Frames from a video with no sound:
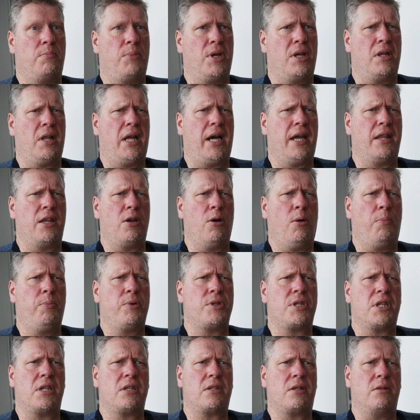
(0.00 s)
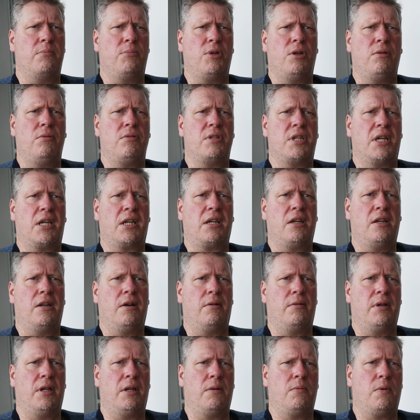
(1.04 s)
a bit like the opposite to the music, you
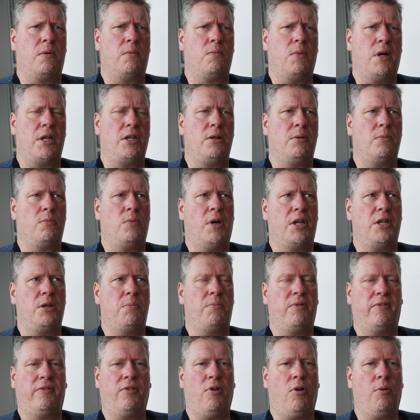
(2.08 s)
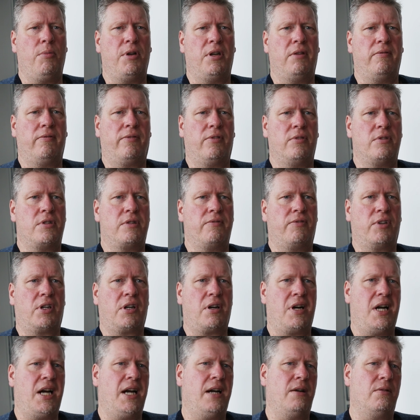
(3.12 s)
know. When you're performing in front of a
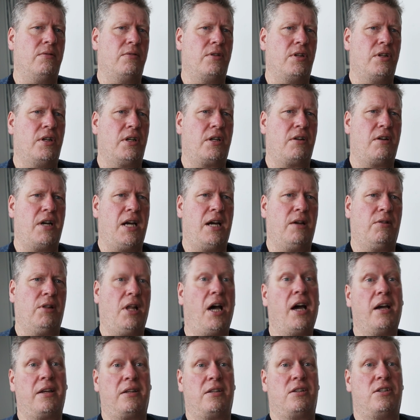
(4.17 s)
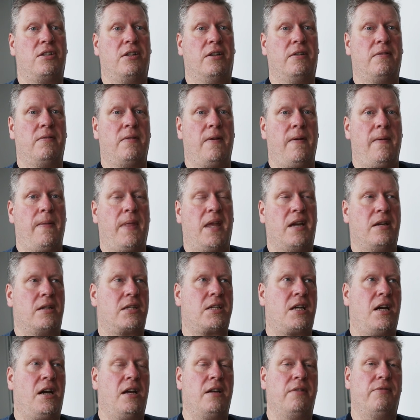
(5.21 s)
crowd and the crowd likes you, it's
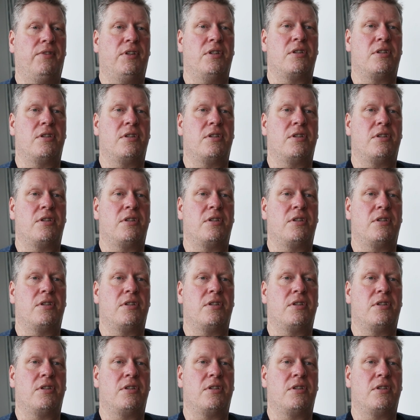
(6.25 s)
kind of